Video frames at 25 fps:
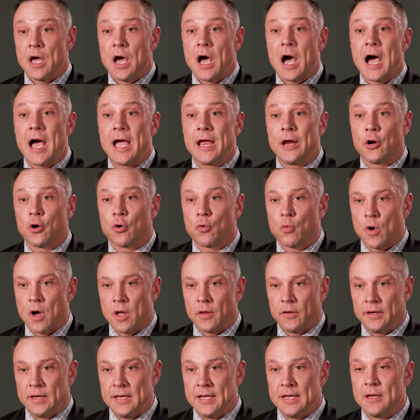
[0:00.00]
higher
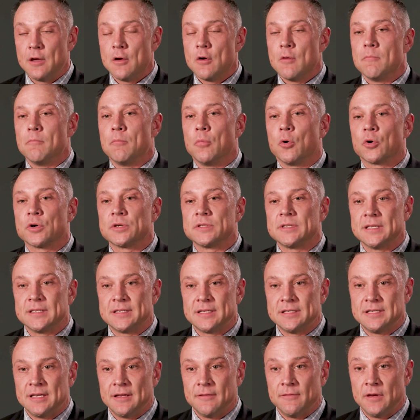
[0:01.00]
quality, more
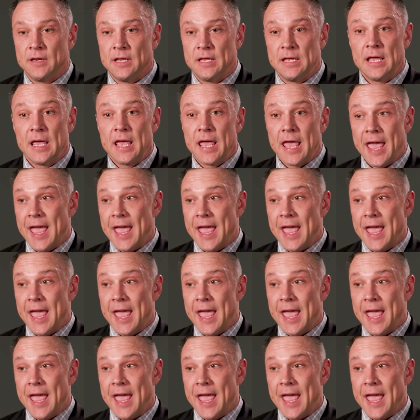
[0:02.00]
sensitivity,